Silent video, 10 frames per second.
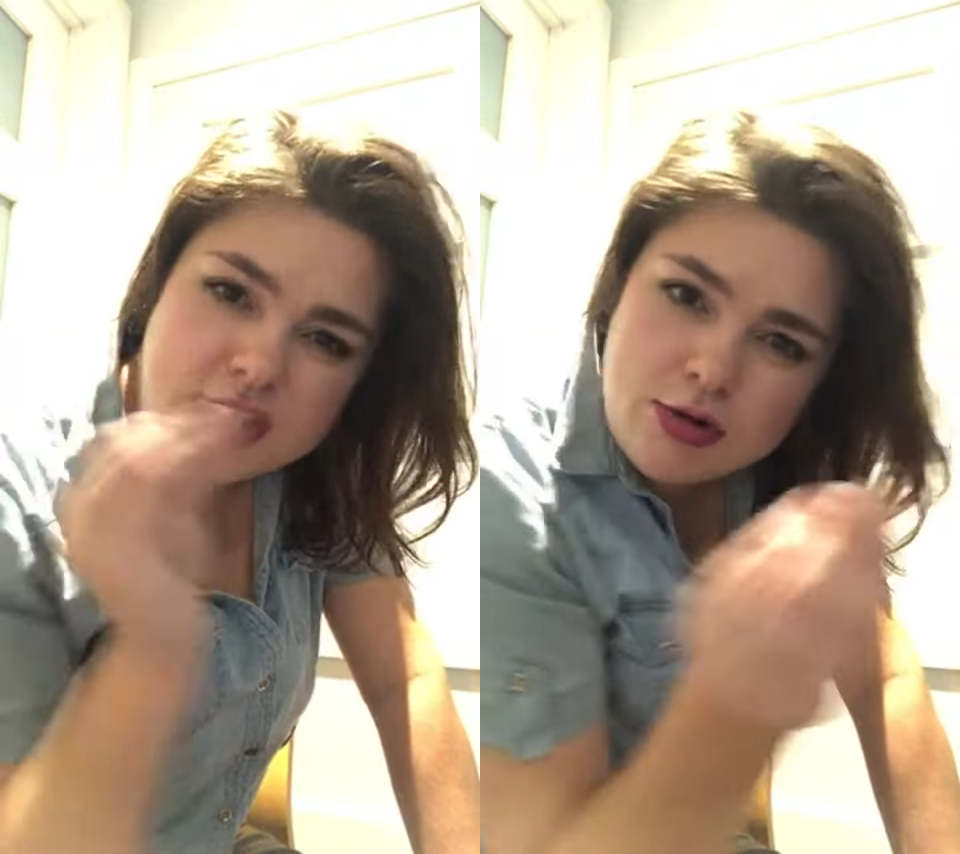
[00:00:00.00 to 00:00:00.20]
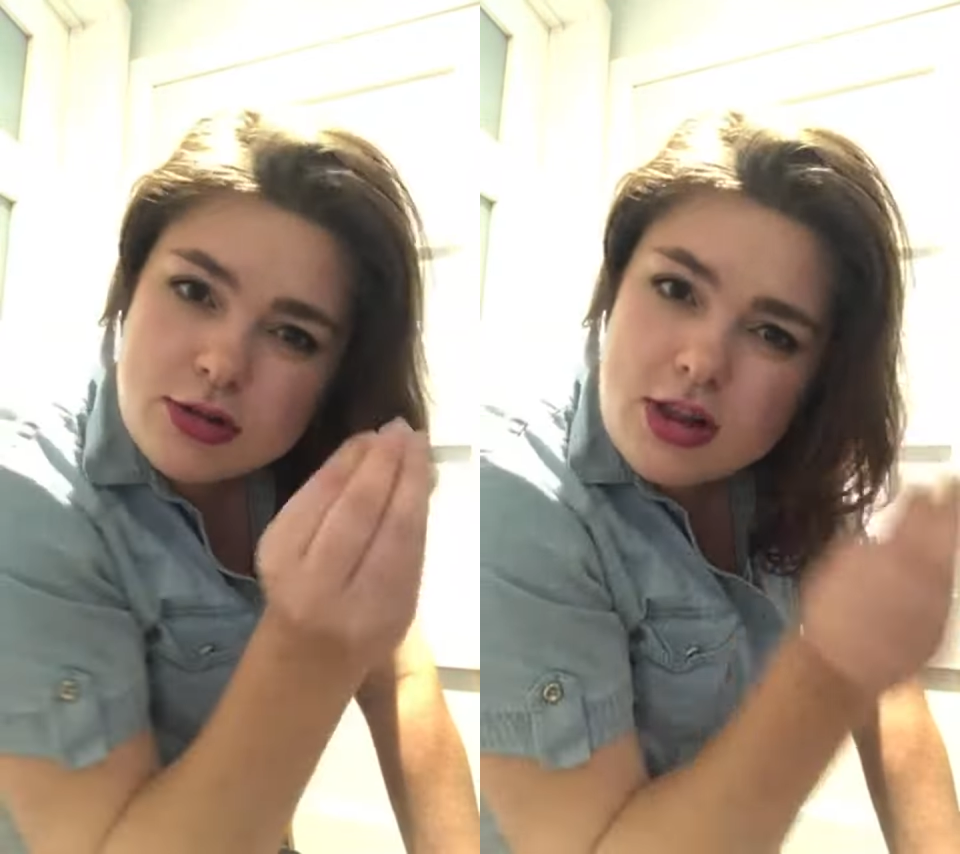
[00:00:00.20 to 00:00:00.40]

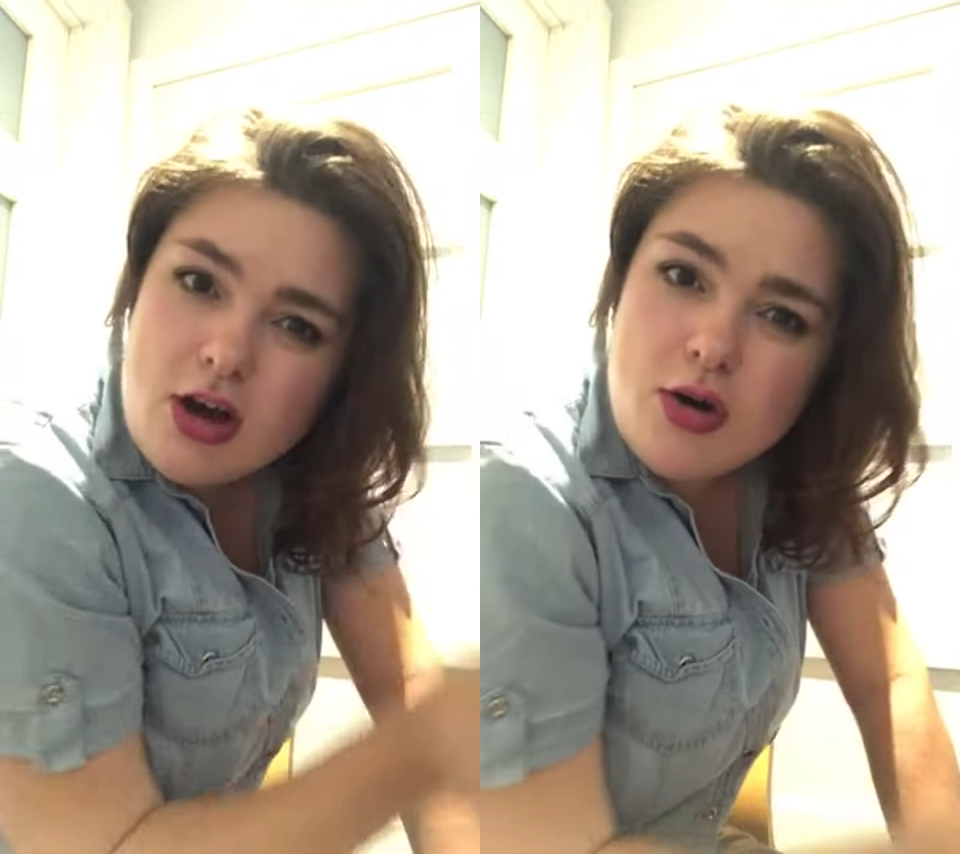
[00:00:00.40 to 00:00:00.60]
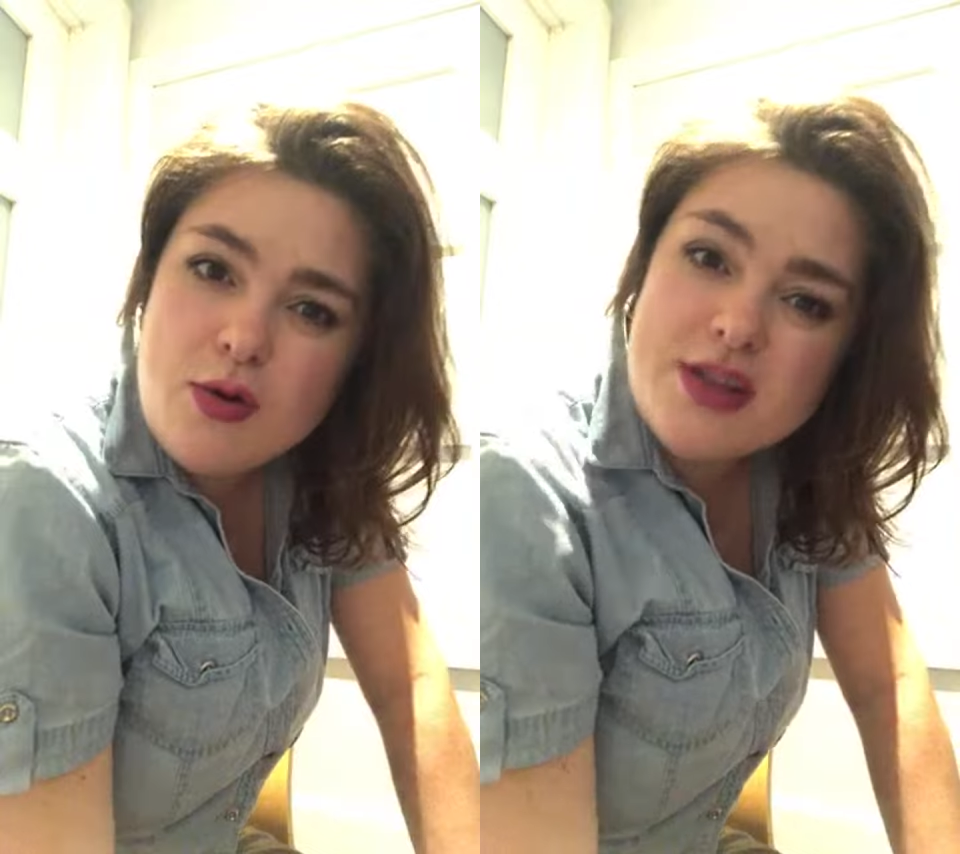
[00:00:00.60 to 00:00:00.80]

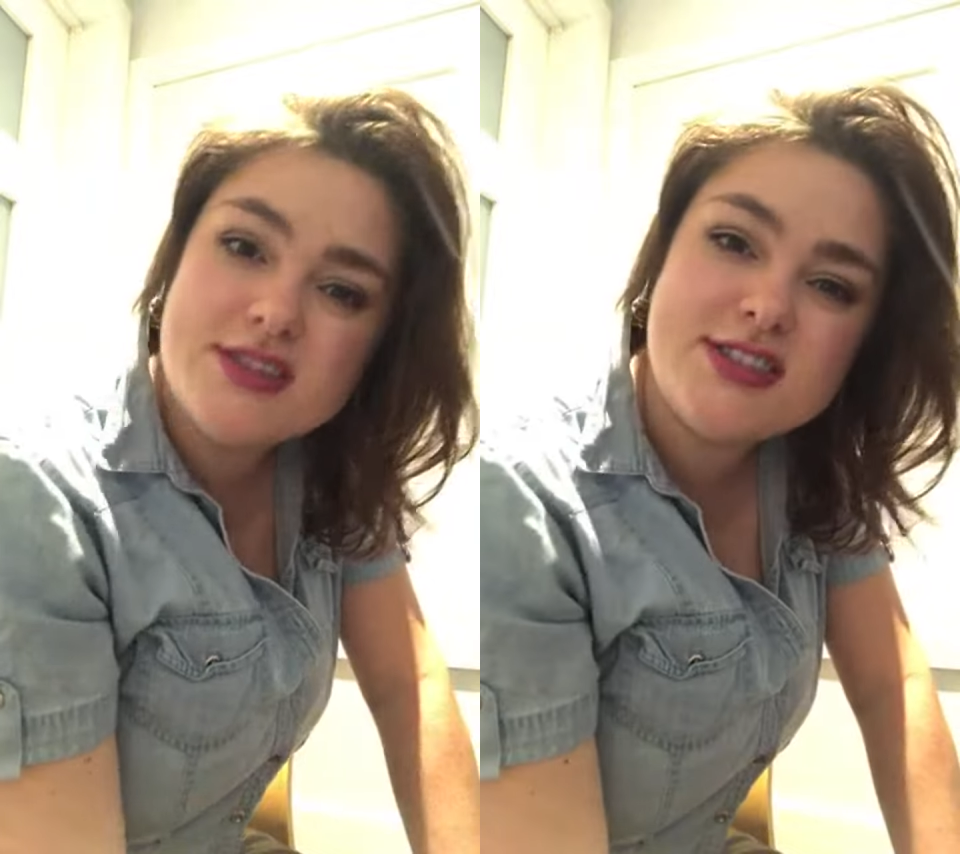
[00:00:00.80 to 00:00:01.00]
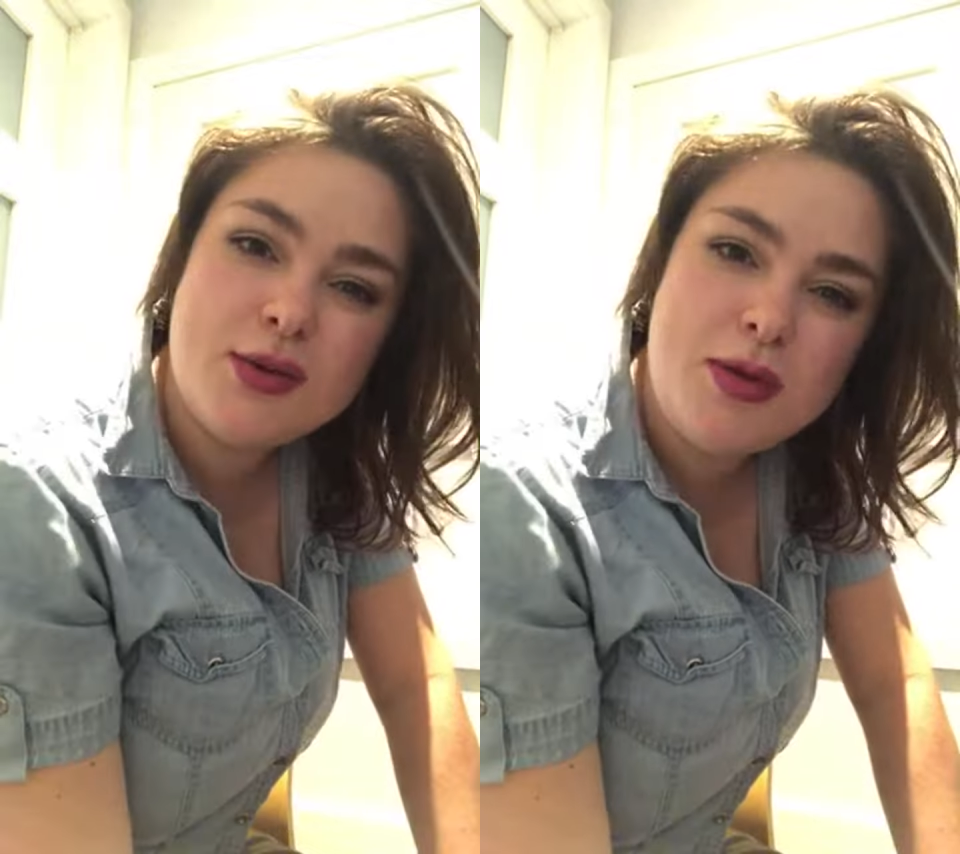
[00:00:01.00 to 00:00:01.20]
low and
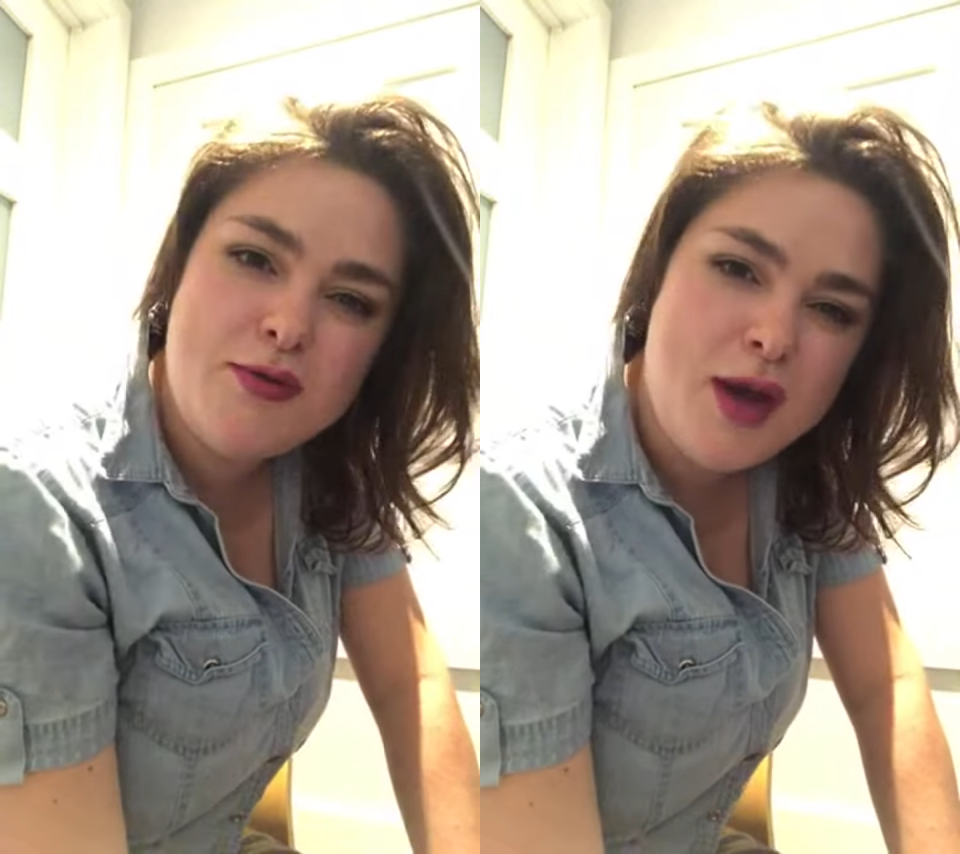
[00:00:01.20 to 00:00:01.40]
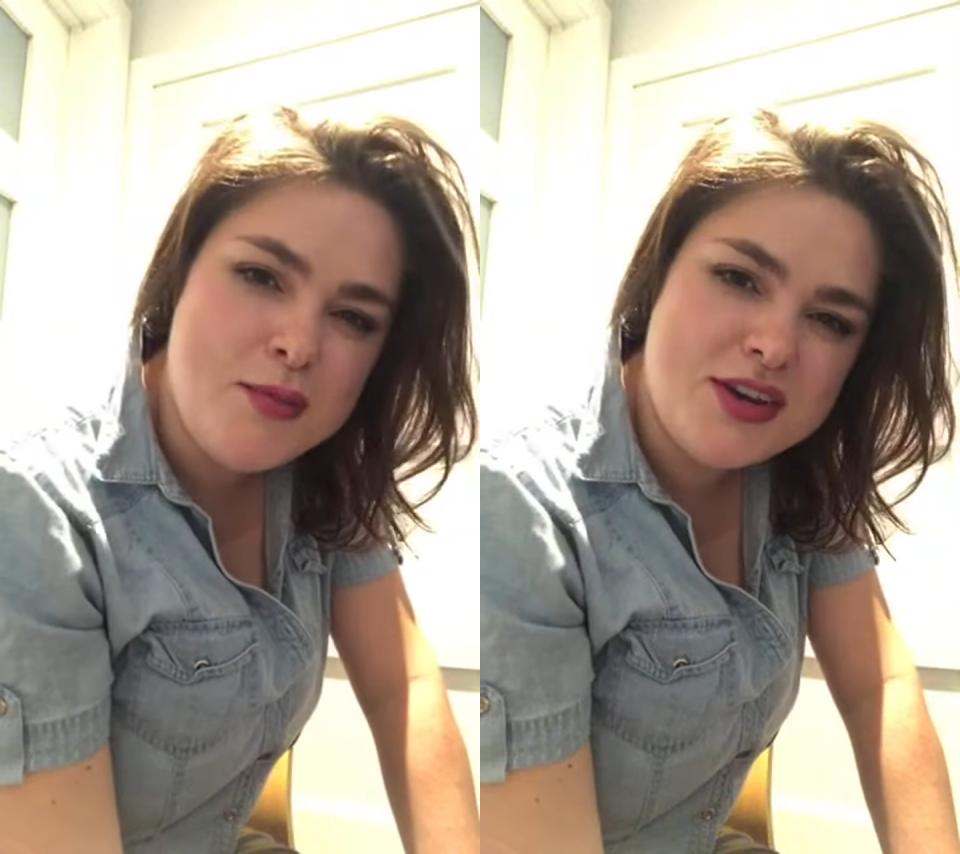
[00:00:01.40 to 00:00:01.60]
still be
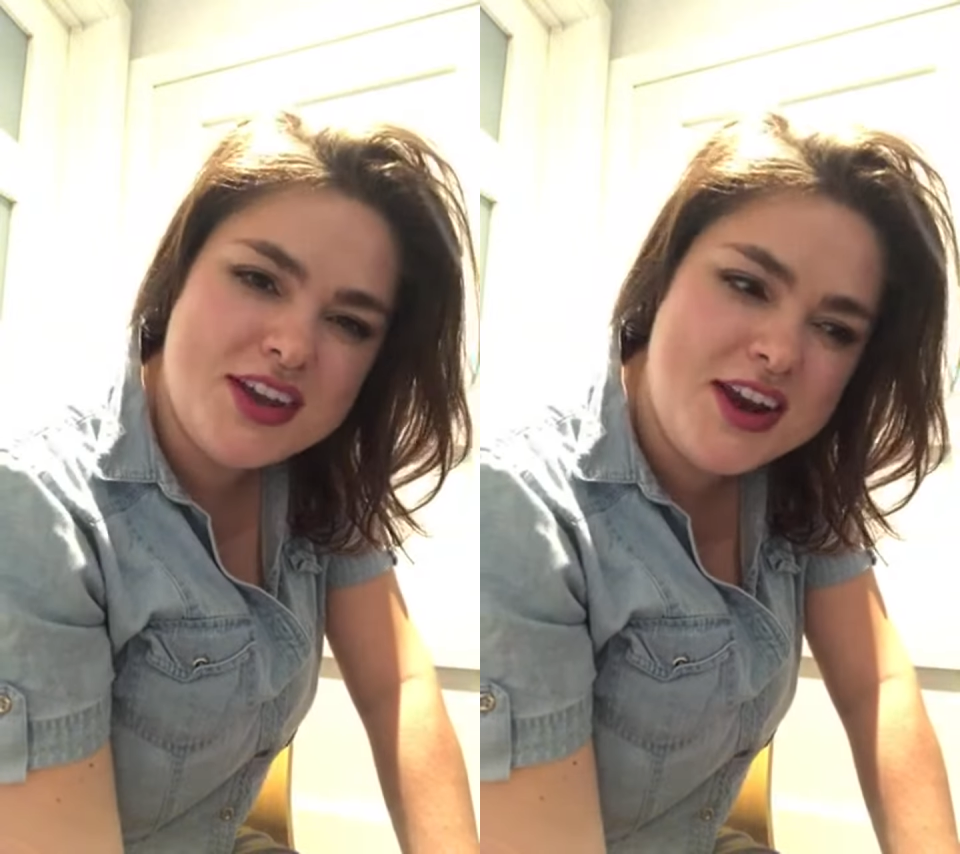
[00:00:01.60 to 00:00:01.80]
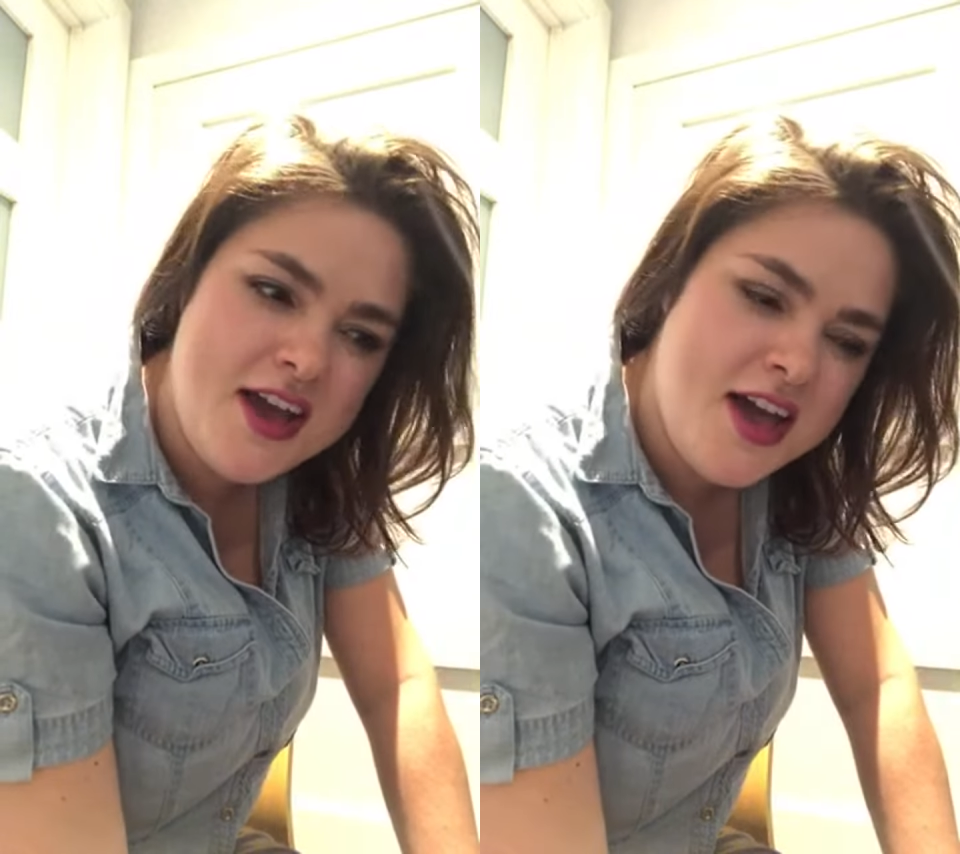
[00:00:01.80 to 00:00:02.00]
feminine.